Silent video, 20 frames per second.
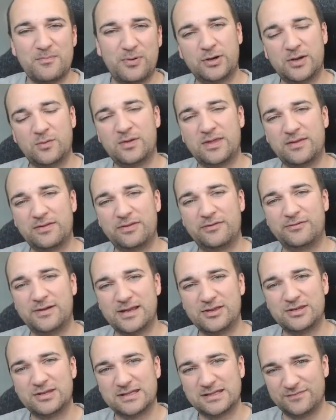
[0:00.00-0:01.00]
put it within 3
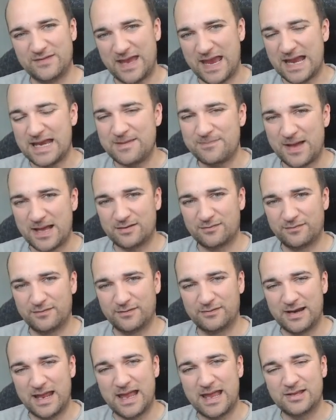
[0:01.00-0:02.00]
inches of any
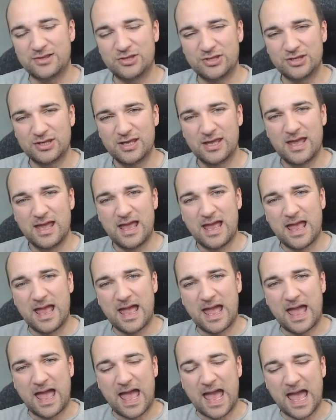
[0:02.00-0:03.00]
battlefield edge,
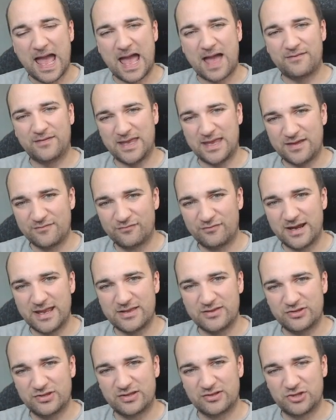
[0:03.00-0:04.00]
have it in
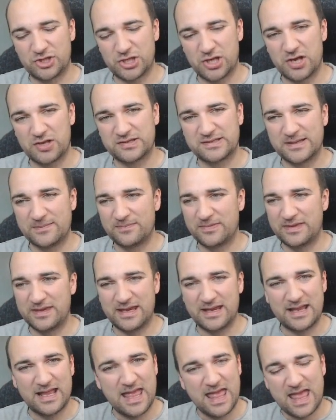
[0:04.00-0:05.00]
range to charge
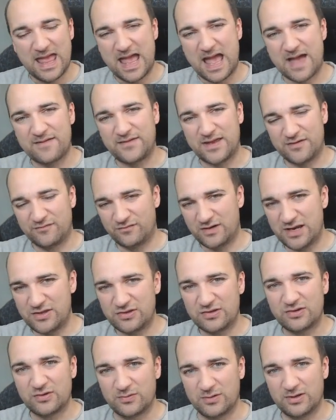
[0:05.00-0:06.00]
something, have it in
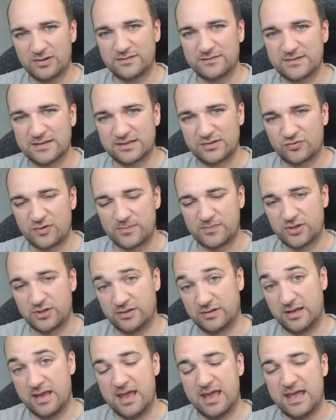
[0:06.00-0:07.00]
range to do a lot of
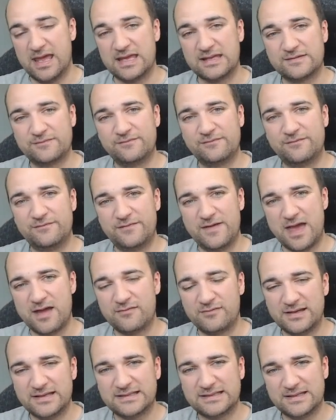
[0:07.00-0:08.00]
disruption. It's
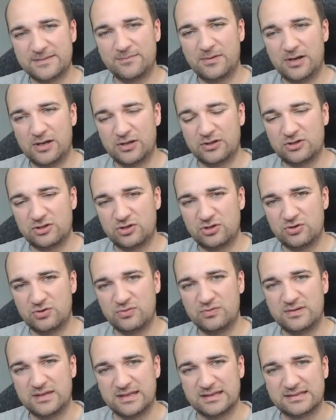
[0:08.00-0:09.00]
very similar
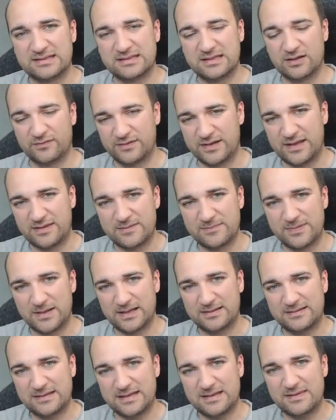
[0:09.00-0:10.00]
to the Sylvaneth
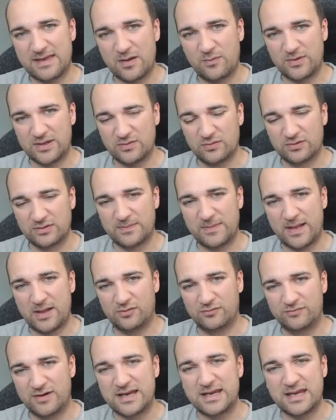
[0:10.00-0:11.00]
ability that we talked about
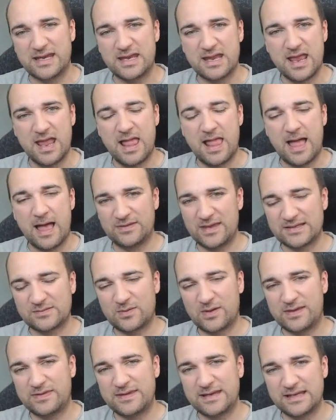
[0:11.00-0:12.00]
already. So
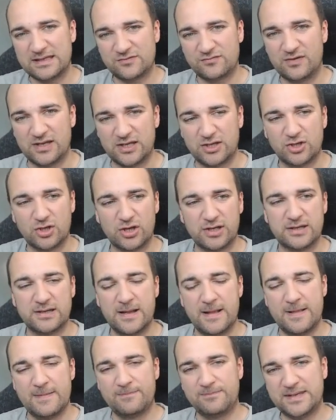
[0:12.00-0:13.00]
that's why I think it's really good.
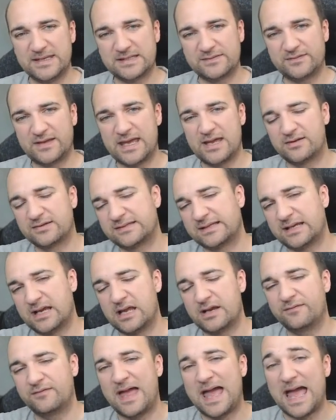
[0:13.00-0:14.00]
Beast of Chaos, they
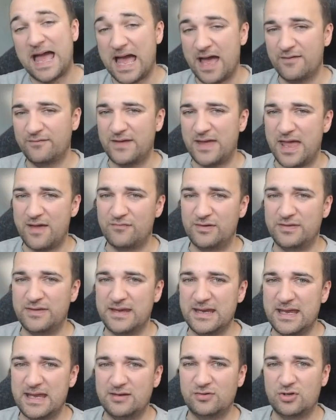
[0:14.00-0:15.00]
kind of have
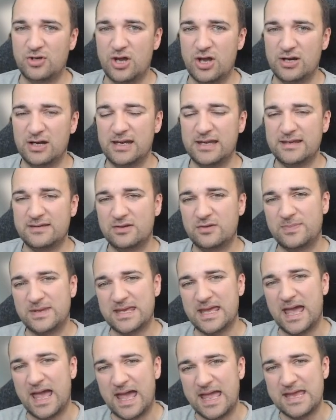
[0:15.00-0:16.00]
everything internally to
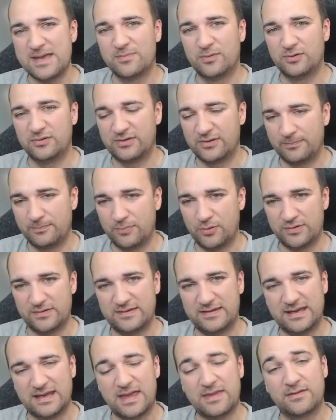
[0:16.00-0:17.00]
be able to put
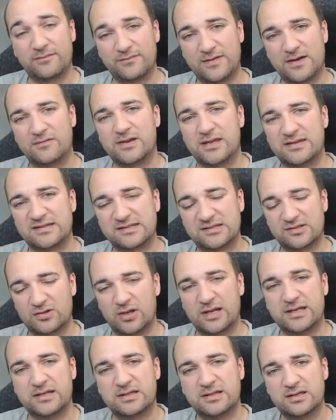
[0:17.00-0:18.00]
together very
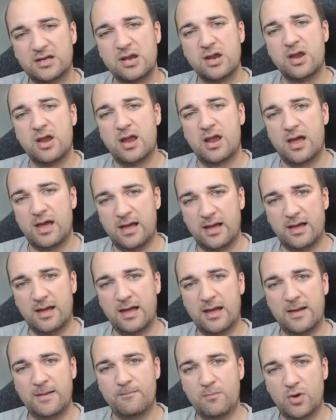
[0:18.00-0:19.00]
solid
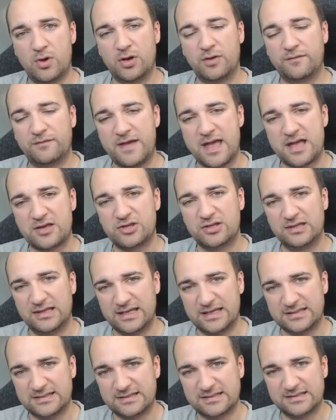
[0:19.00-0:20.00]
mono-faction
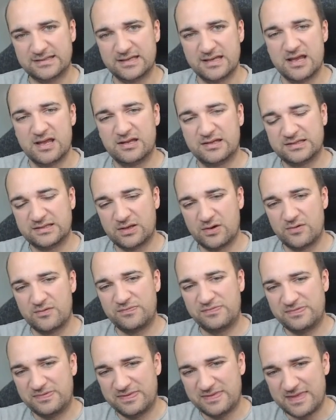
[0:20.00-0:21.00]
lists.
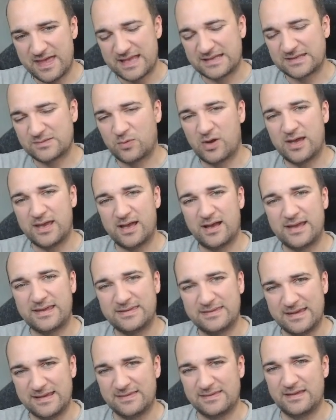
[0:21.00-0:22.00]
So that's why I
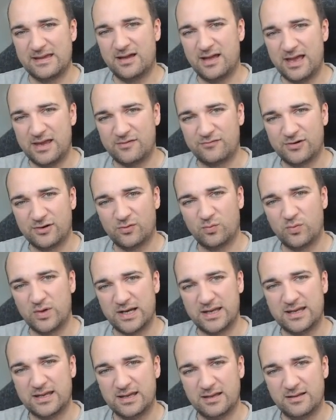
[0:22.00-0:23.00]
think they are a real
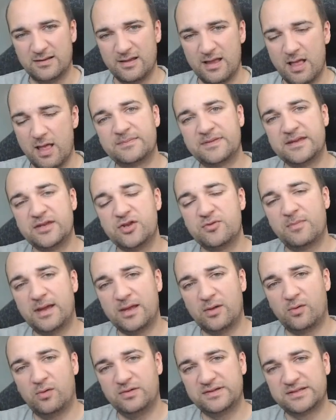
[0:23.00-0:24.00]
winner here. Something you
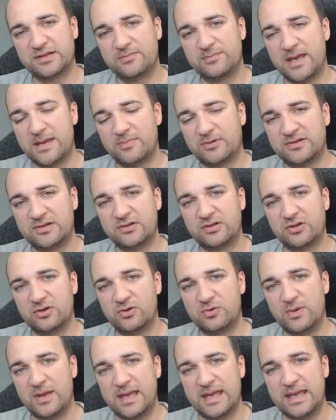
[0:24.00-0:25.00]
might also be able to
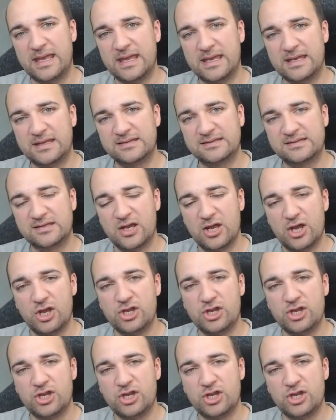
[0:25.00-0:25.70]
do is